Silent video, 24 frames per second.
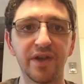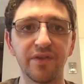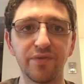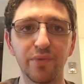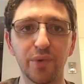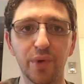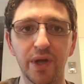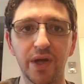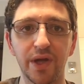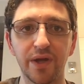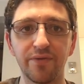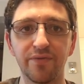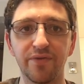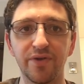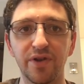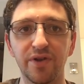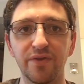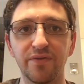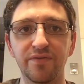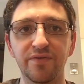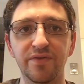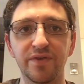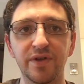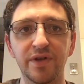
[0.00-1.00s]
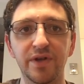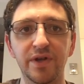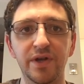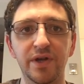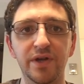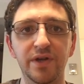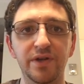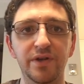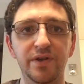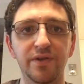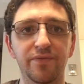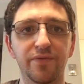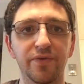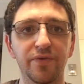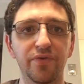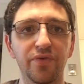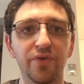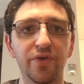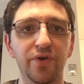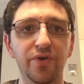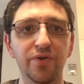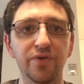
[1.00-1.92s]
They give you a handful of different